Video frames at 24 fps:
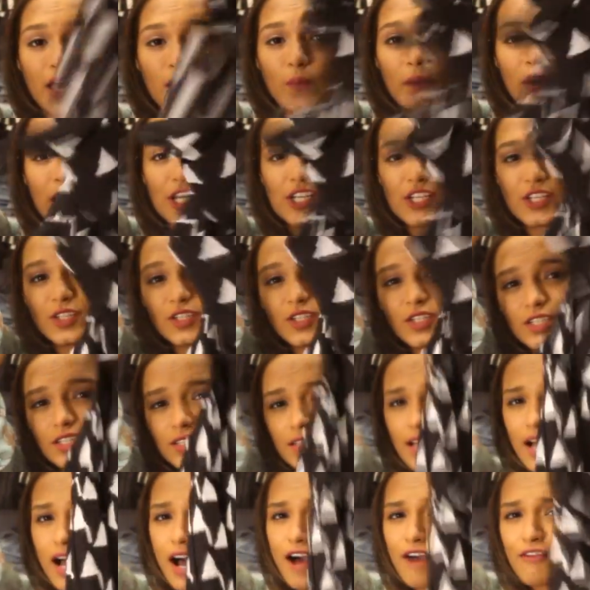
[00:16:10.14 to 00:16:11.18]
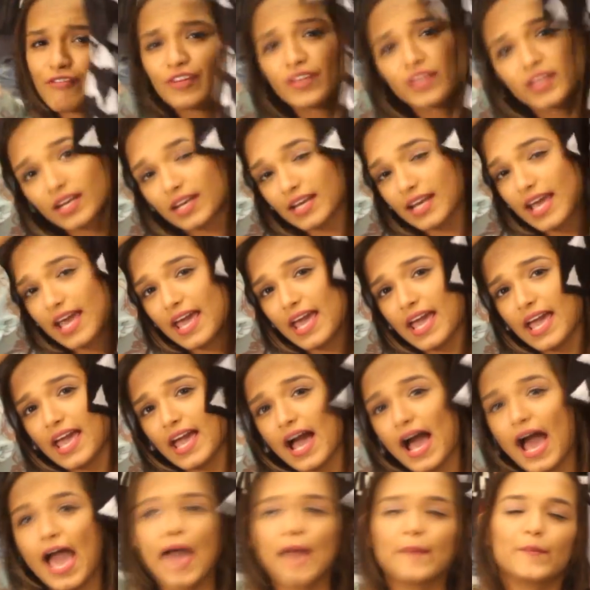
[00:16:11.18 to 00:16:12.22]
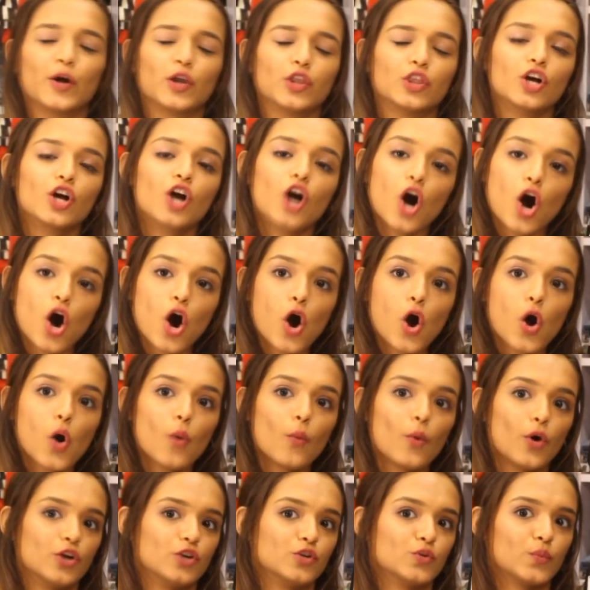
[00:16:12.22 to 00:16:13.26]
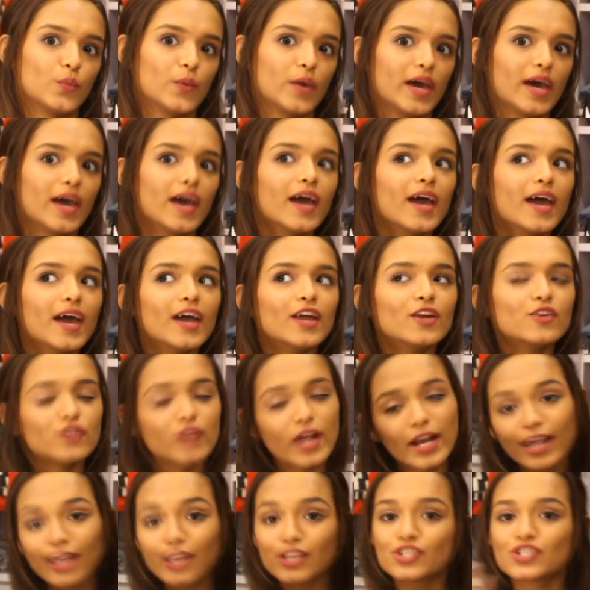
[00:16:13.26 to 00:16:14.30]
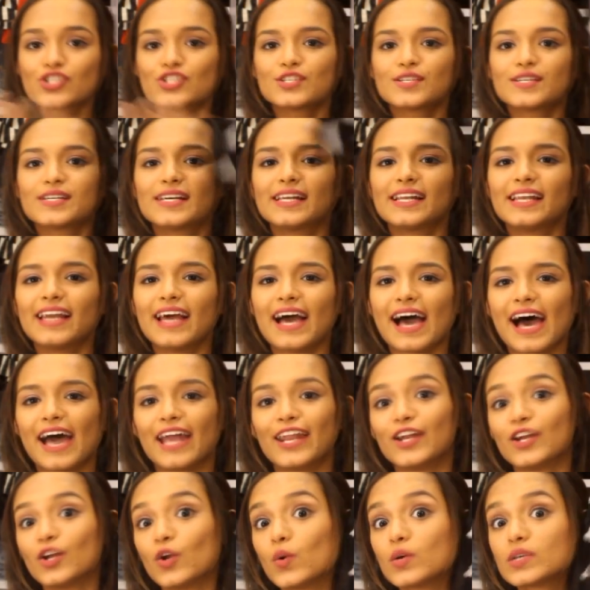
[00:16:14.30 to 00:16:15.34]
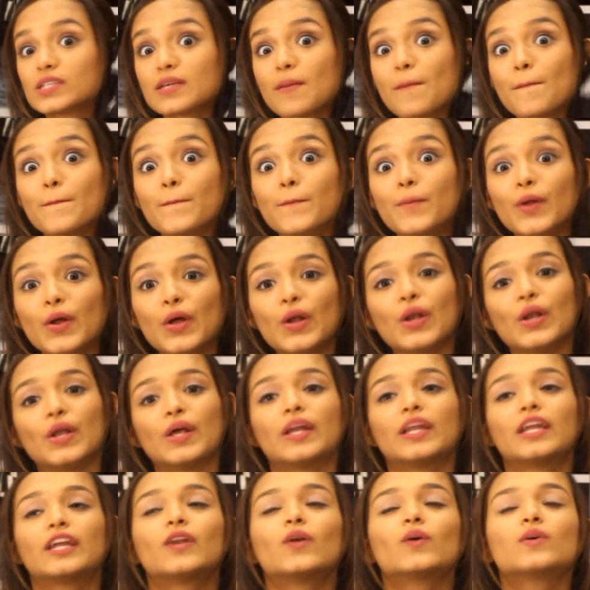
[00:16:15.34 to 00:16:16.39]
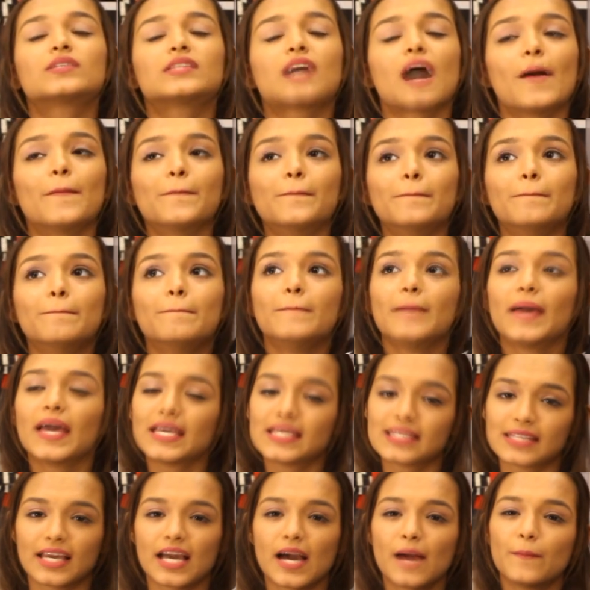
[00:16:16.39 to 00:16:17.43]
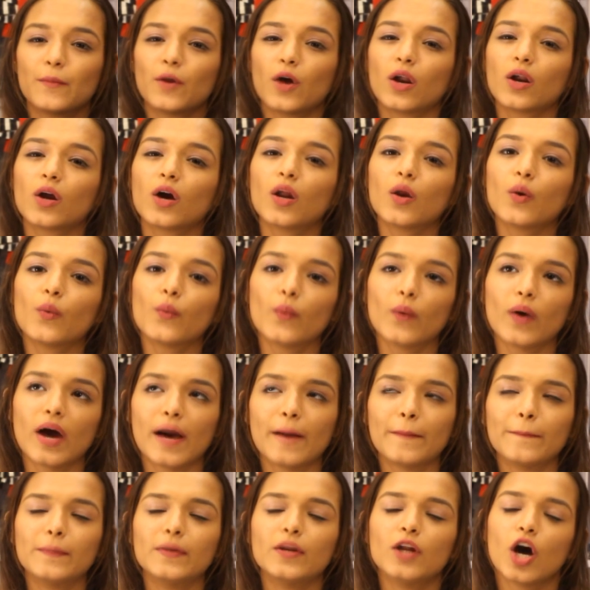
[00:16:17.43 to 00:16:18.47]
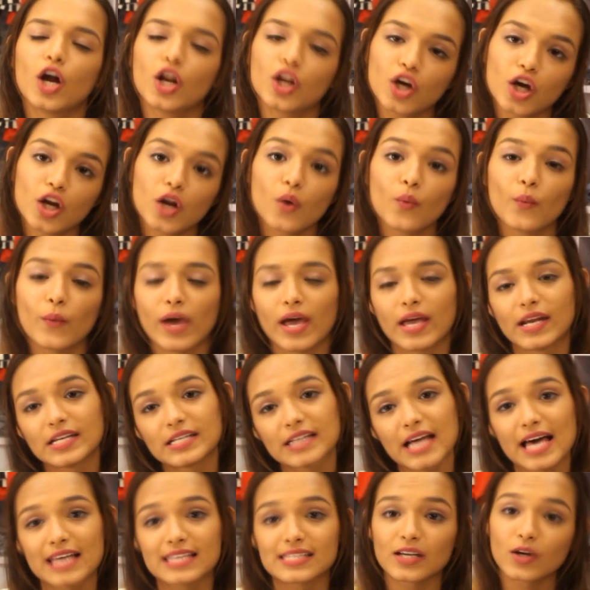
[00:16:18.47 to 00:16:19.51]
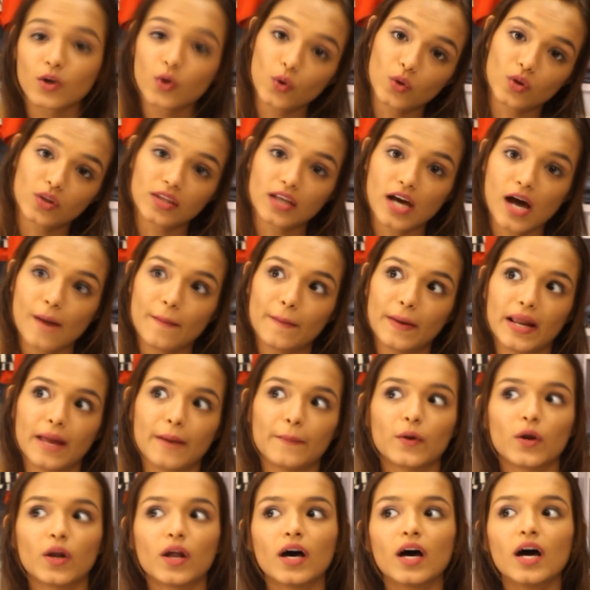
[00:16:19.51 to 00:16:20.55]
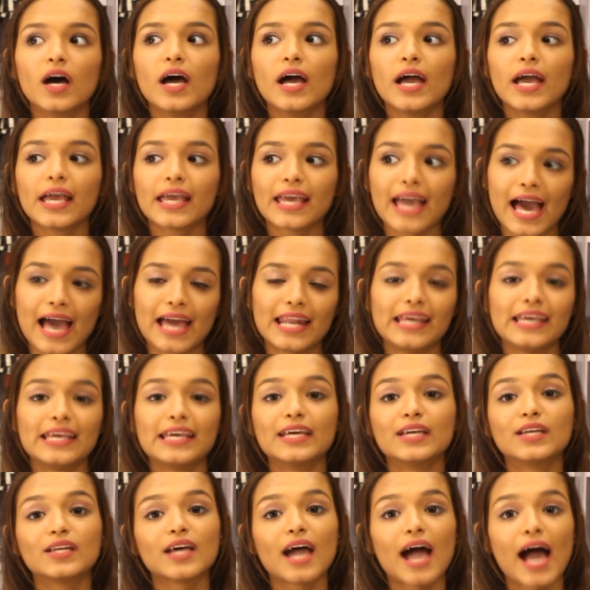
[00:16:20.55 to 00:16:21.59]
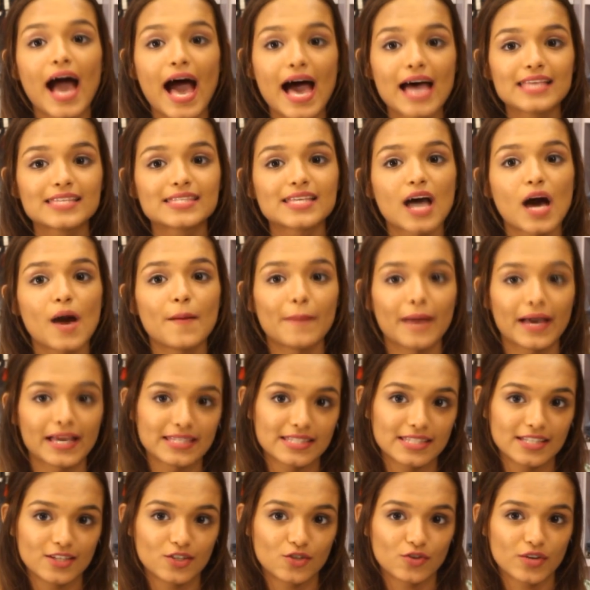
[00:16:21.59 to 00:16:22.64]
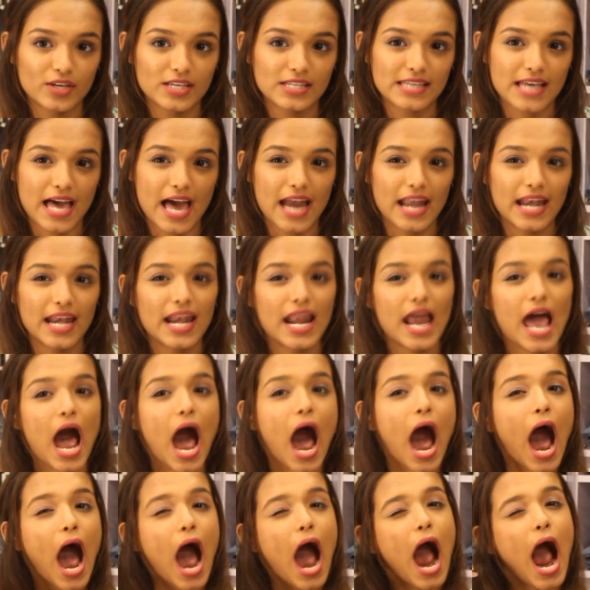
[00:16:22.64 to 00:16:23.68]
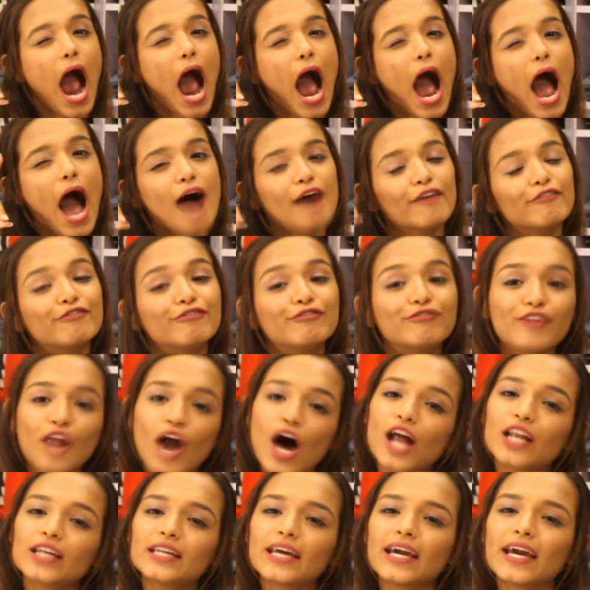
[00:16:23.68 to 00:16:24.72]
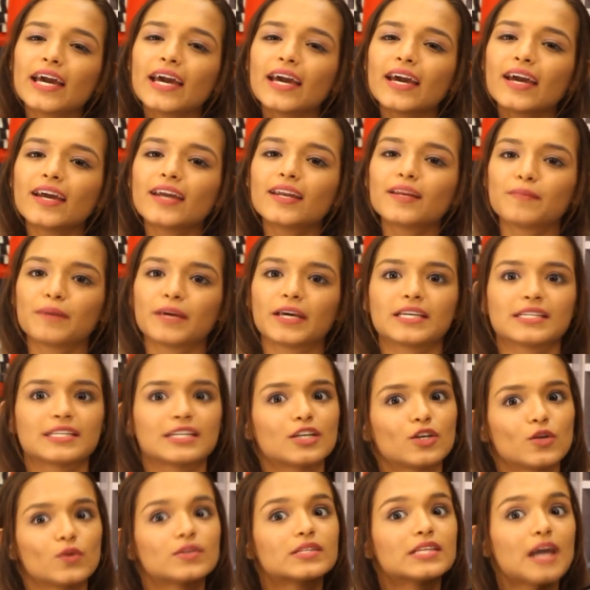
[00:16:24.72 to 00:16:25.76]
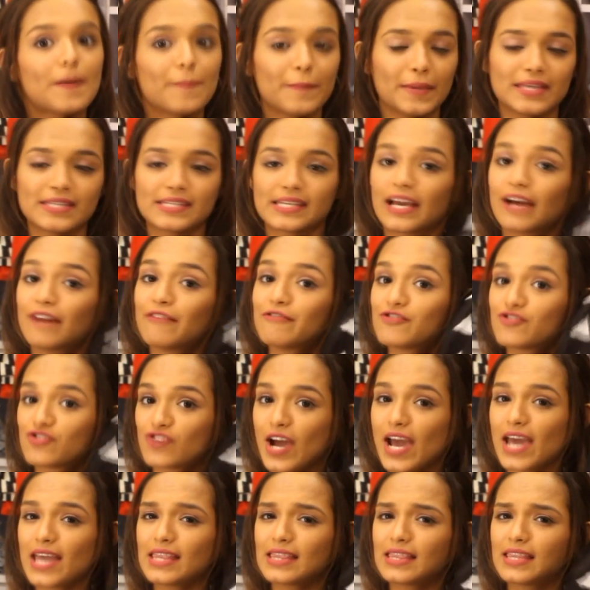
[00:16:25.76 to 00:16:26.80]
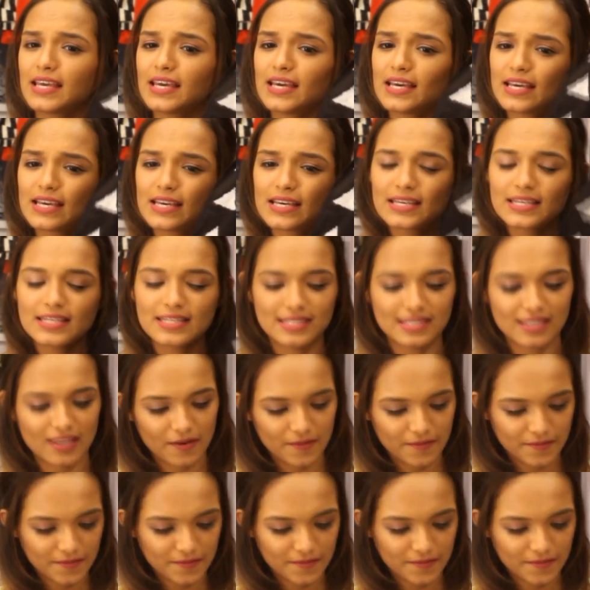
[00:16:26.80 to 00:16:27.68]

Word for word: and white kurta for the day. I am on the go, want to wear traditional, and it looks brilliant. It looks amazing. I'm not gonna wear it as a kurta, but I'm gonna carry it as a maxi dress and flaunt it because it looks amazing. I've tried this.